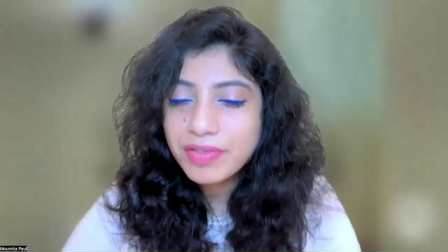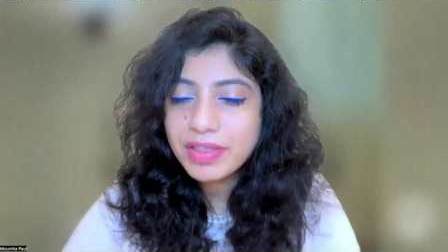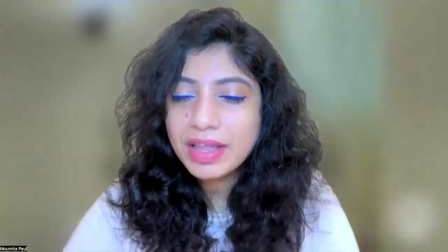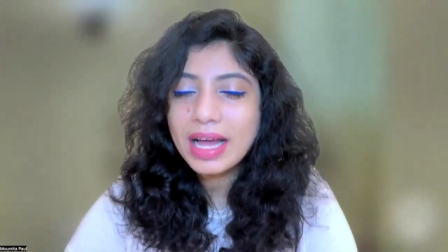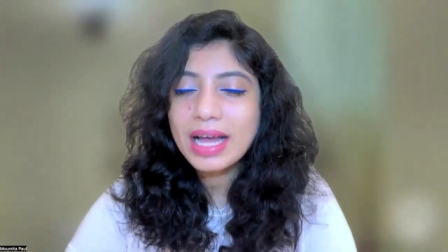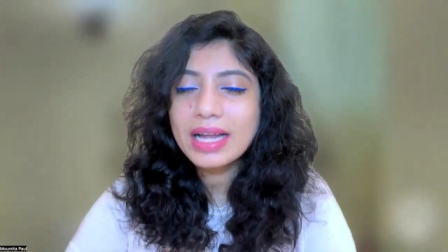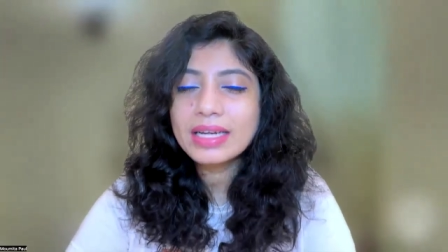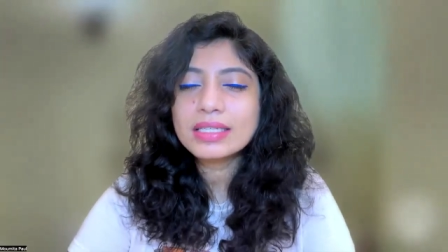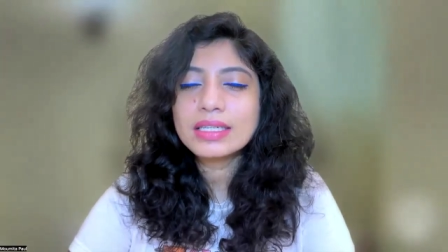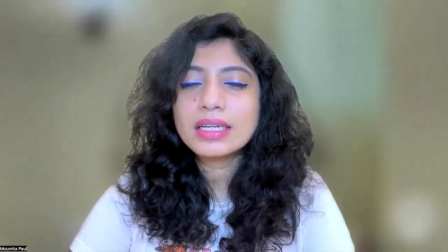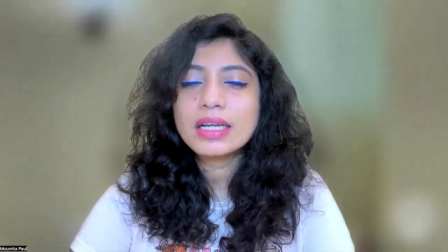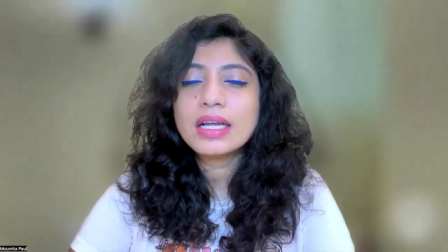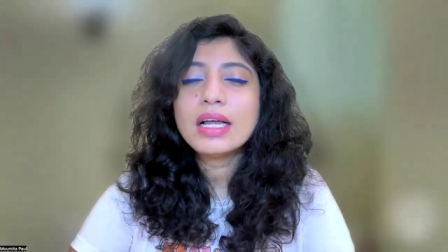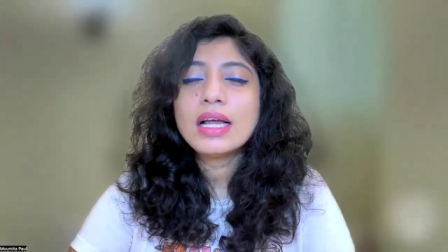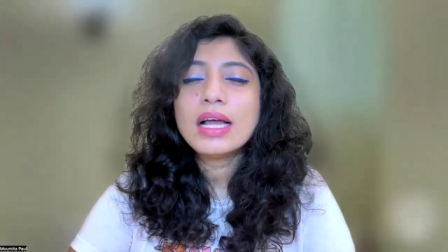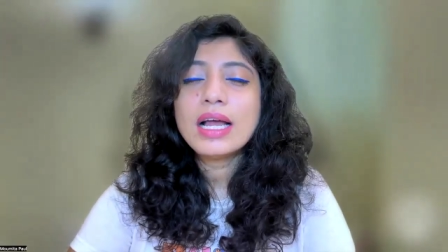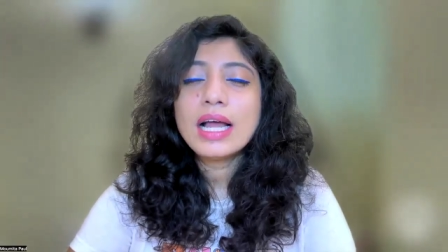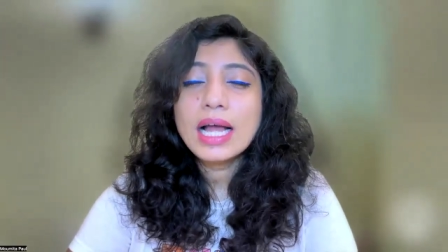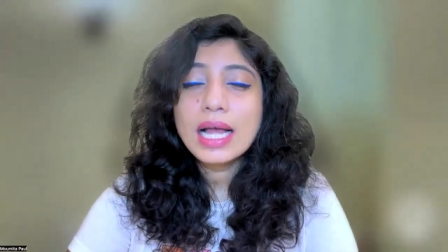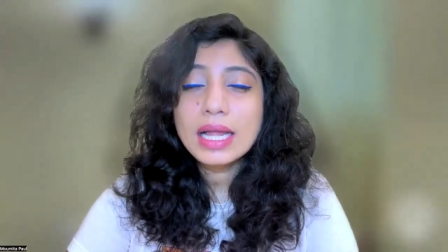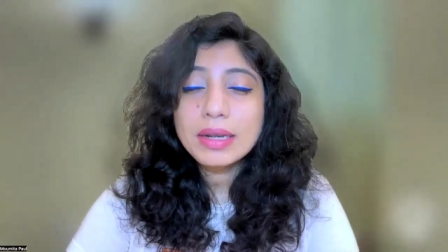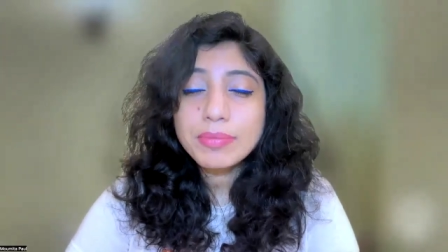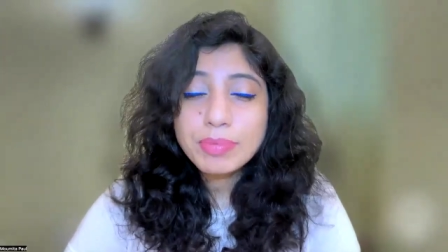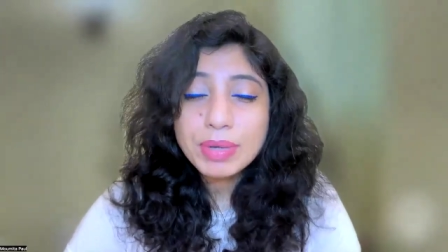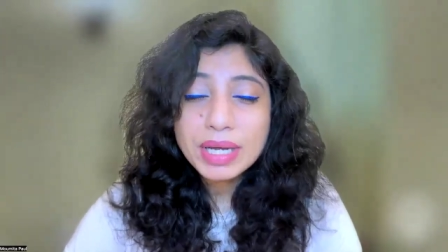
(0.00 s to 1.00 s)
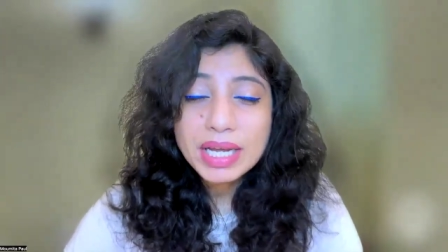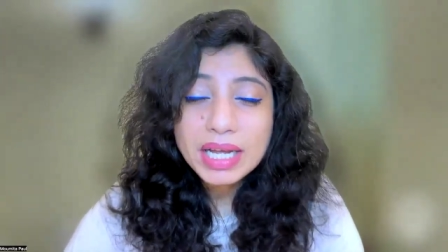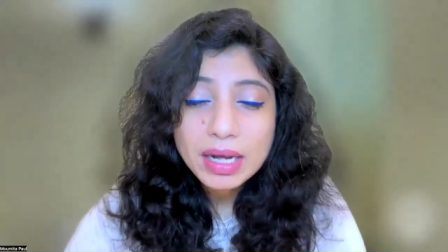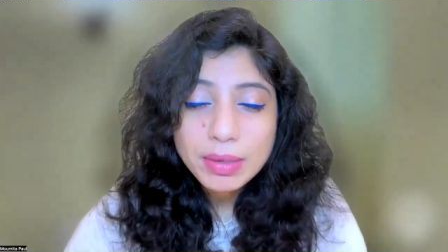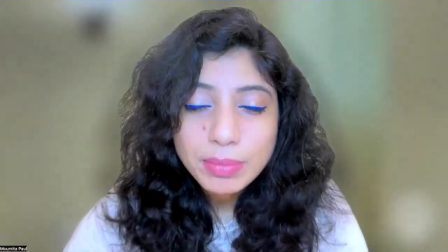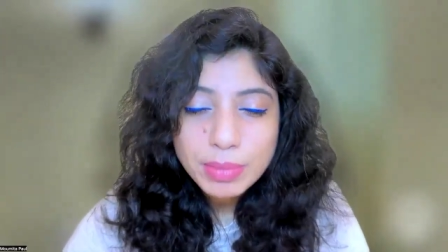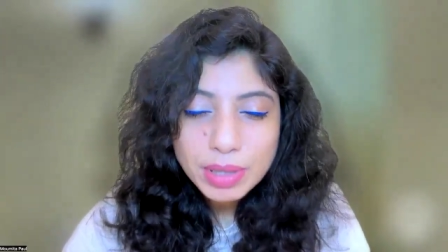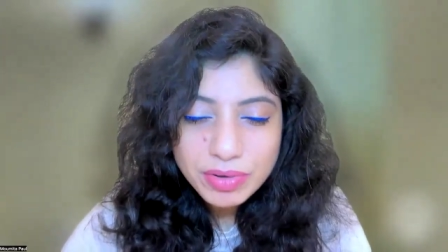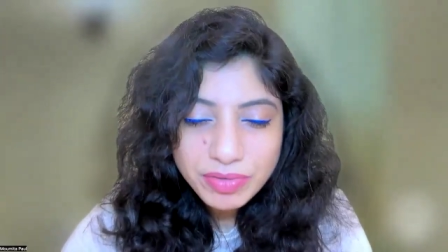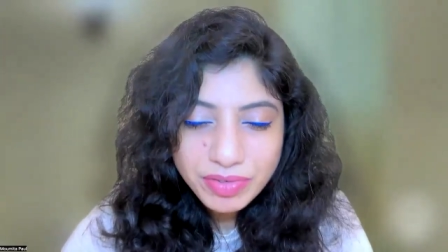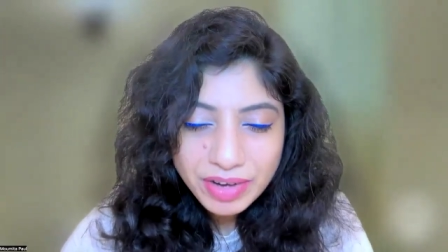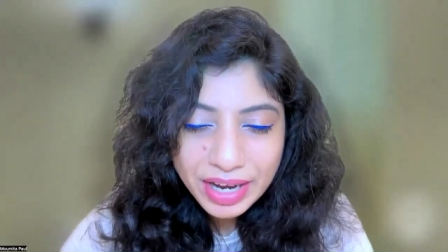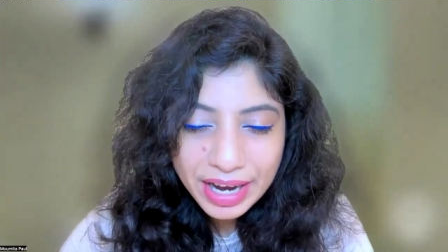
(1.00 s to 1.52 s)
that and become
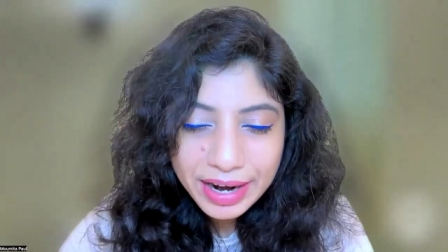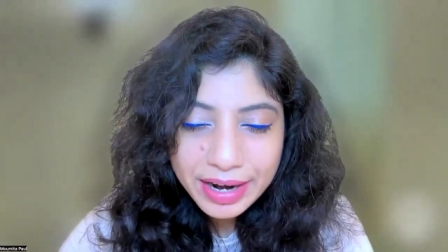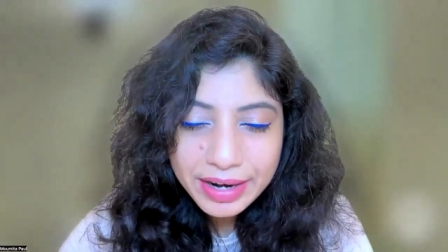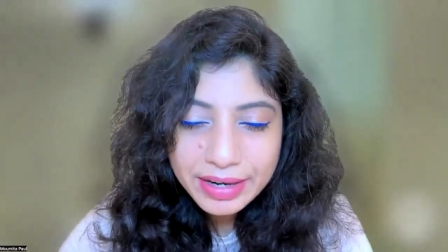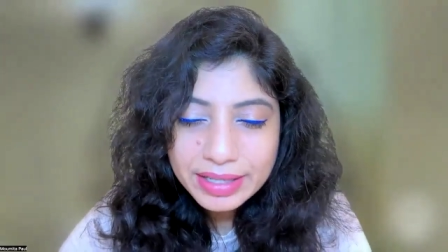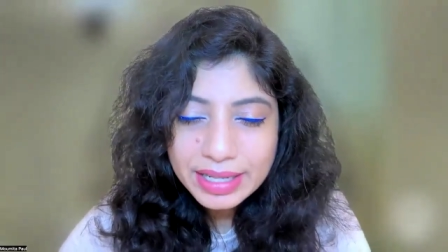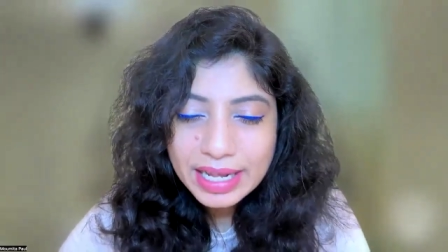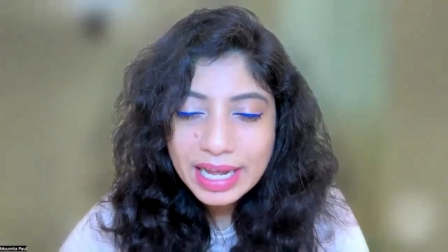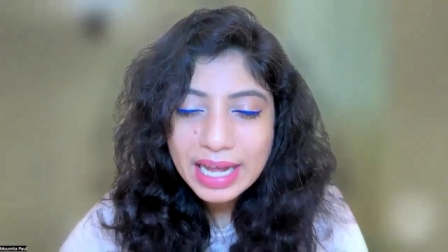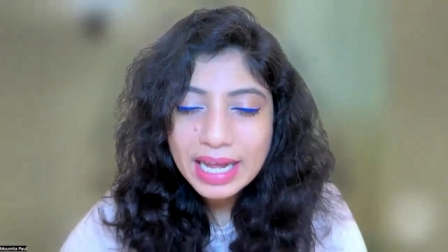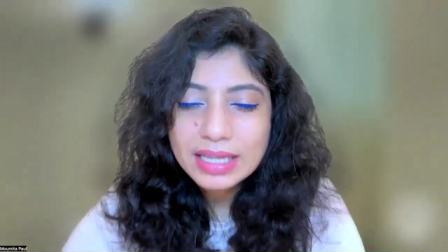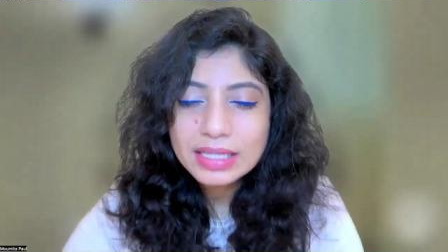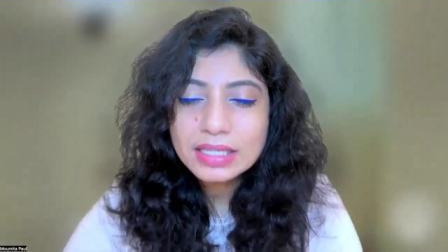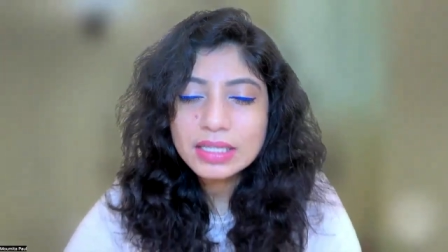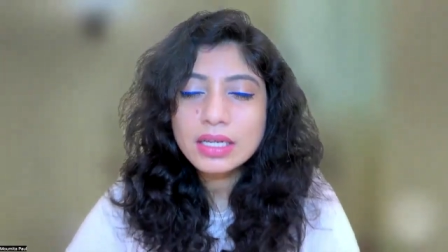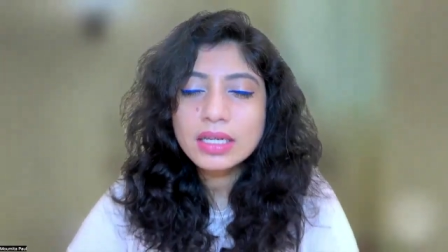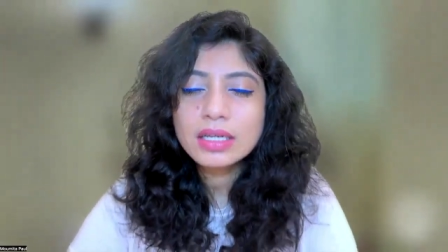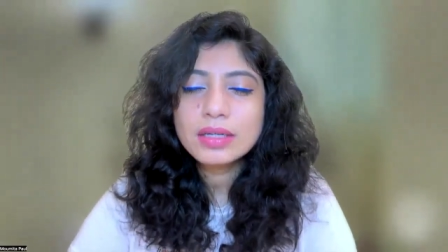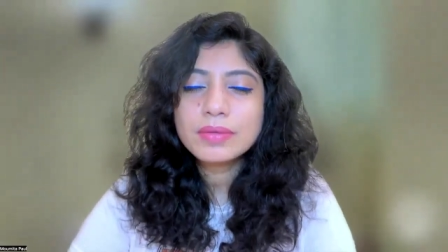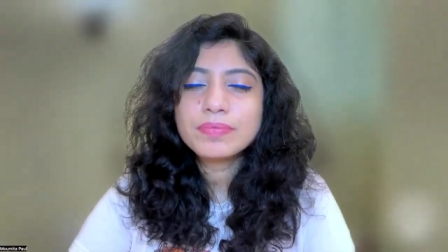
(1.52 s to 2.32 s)
aware that